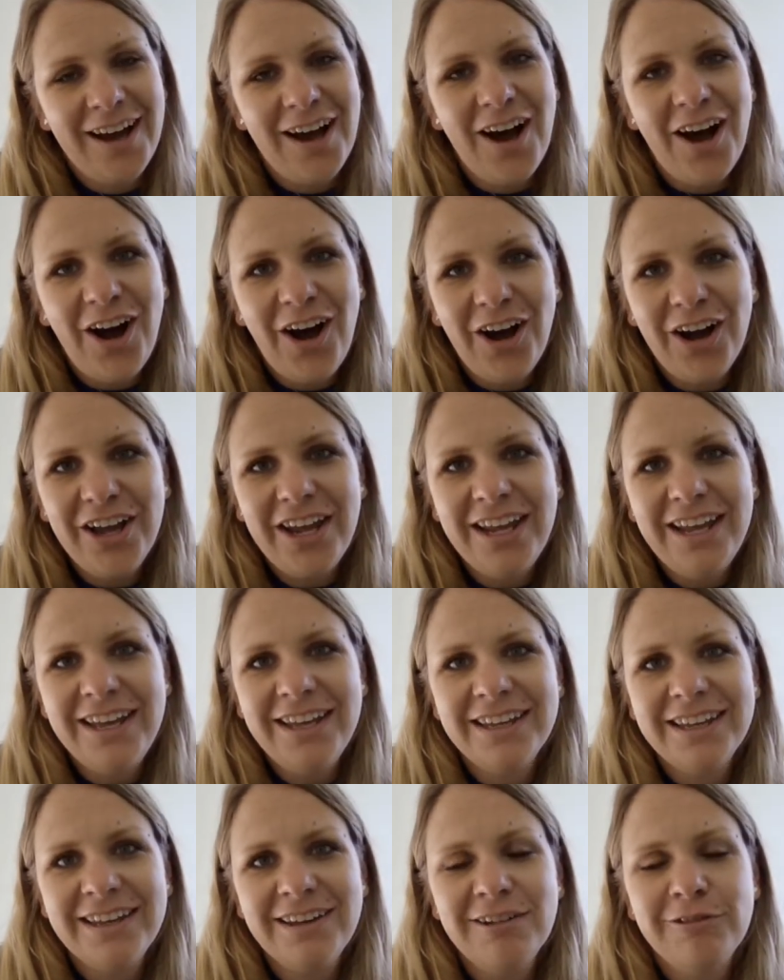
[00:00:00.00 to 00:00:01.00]

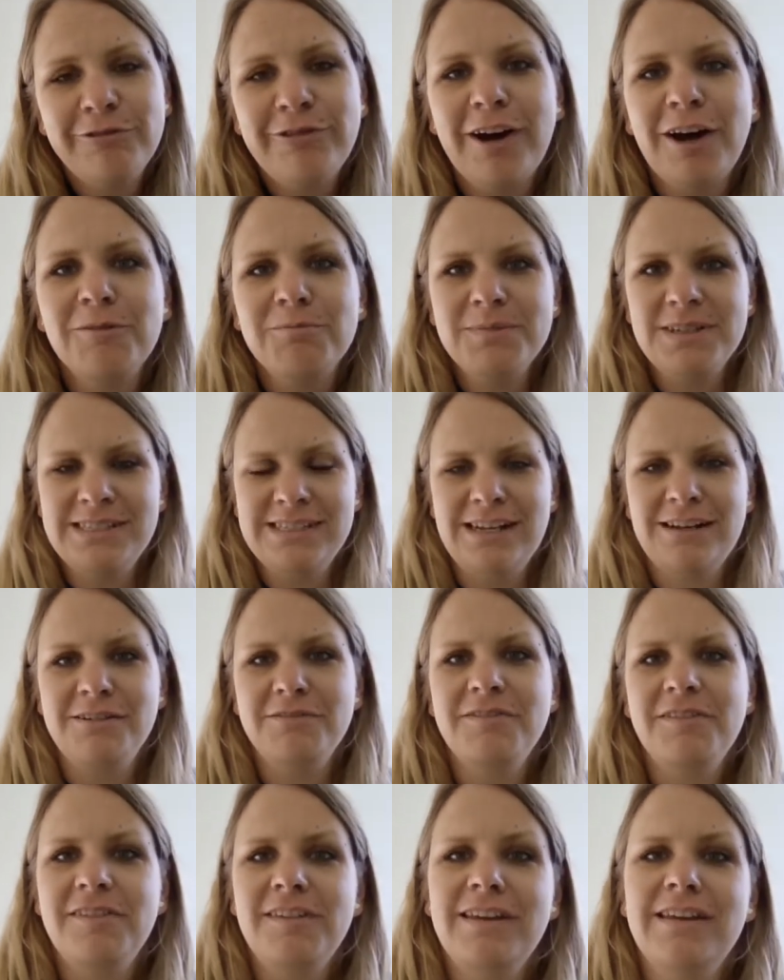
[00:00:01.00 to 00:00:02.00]
I found
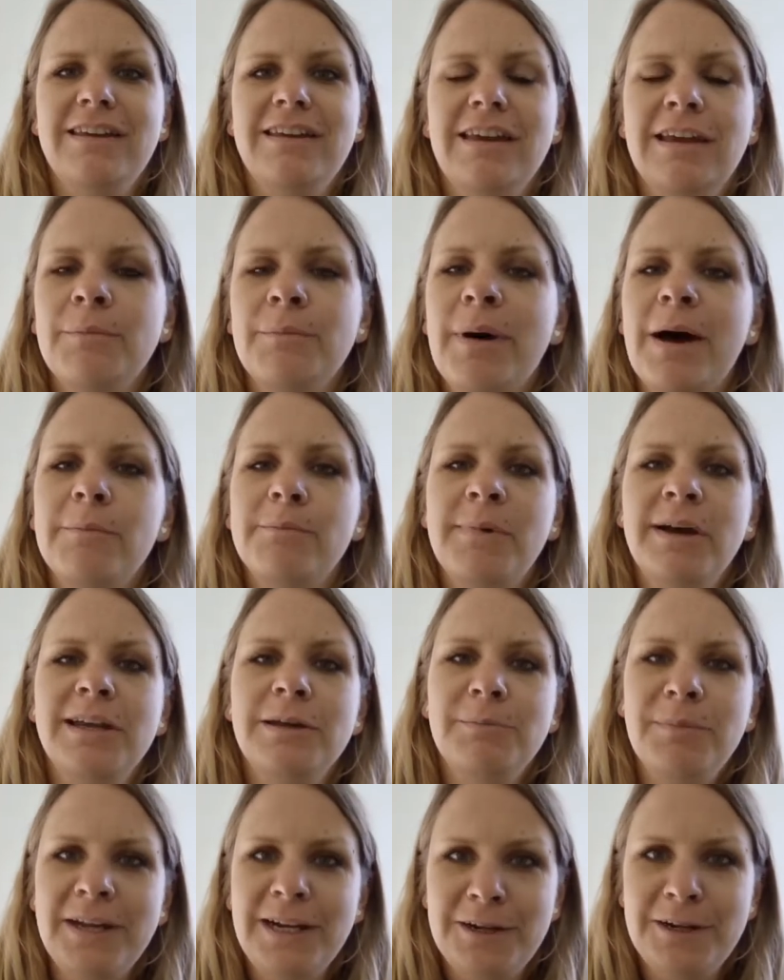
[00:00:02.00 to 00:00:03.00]
myself thinking about my
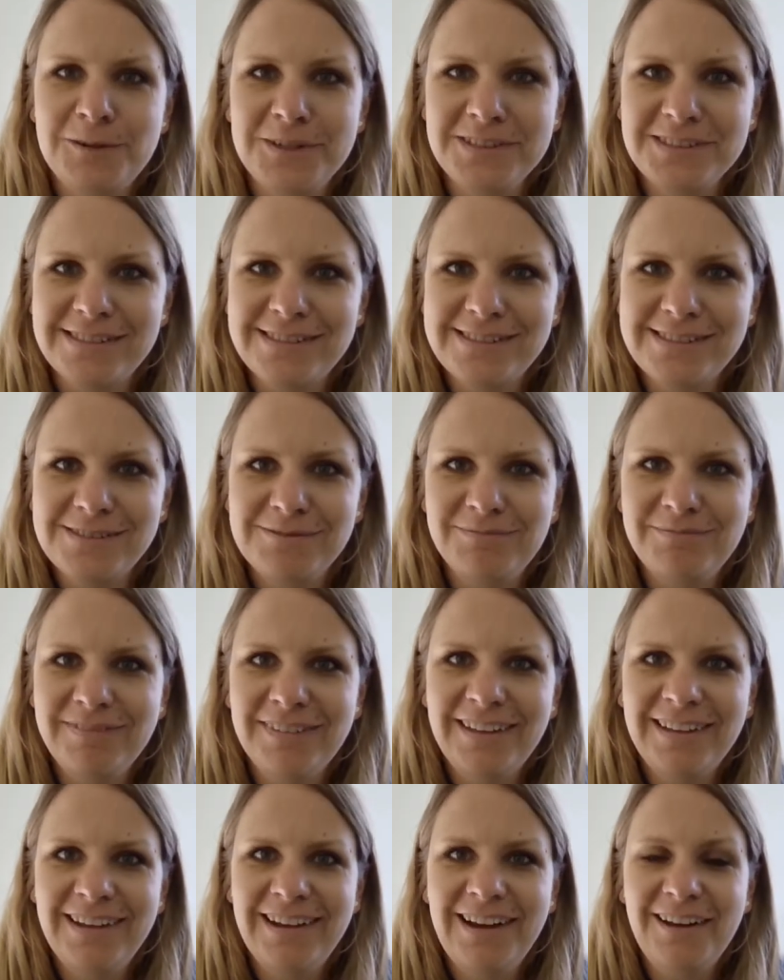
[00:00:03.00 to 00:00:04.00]
appearance.
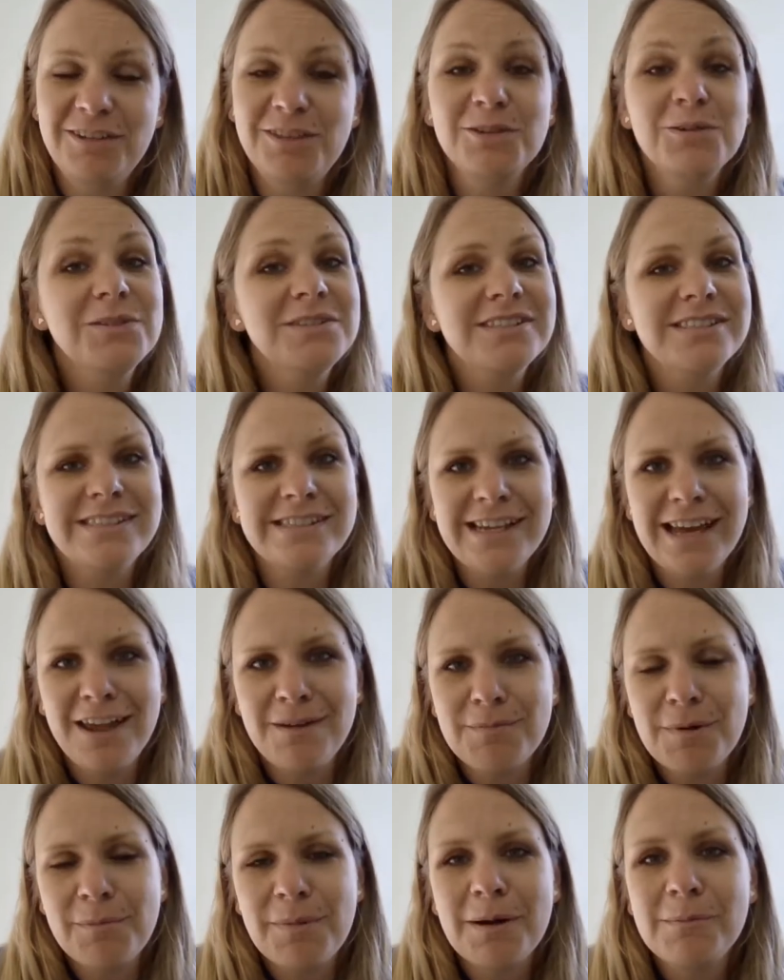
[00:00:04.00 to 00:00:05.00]
I thought the
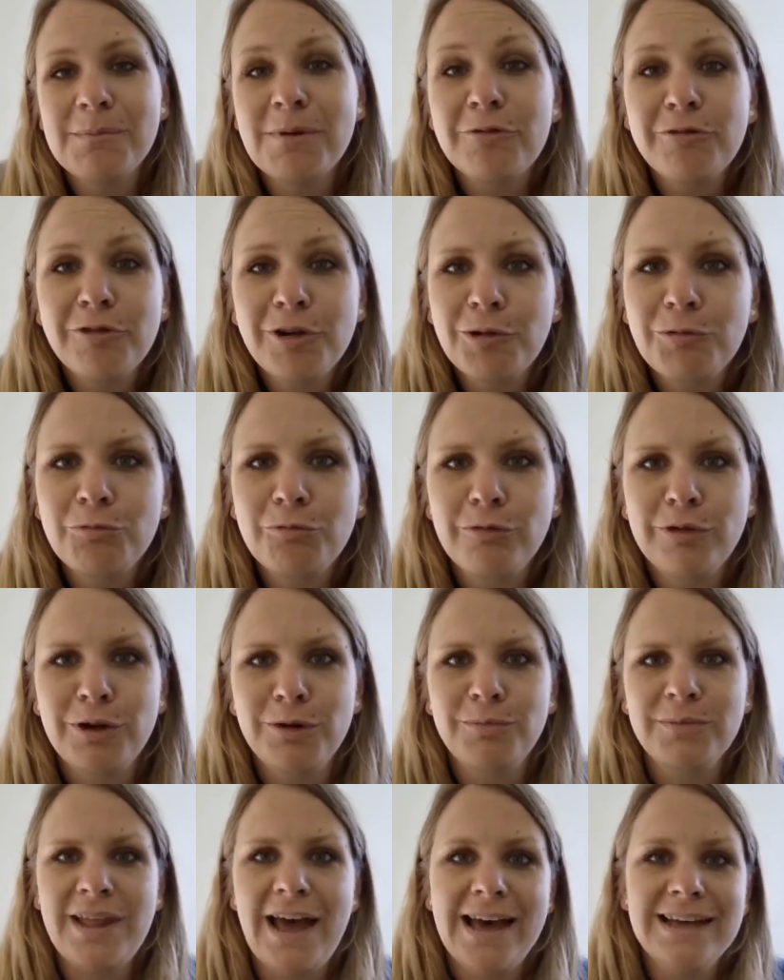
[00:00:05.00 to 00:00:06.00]
same about my front
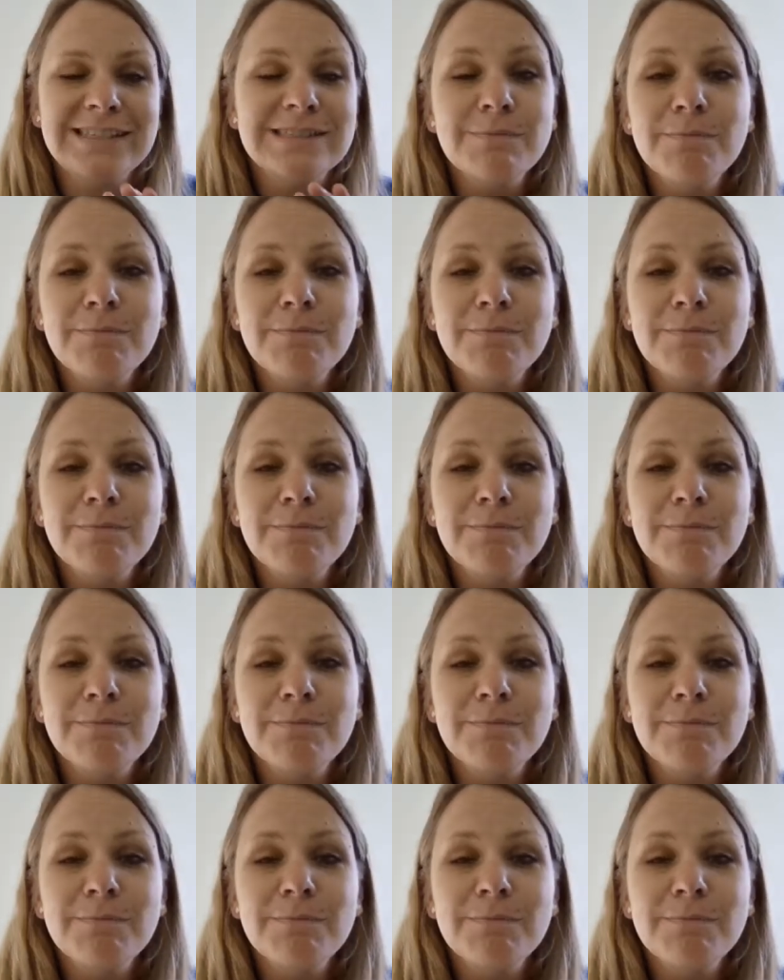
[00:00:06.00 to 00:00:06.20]
room that has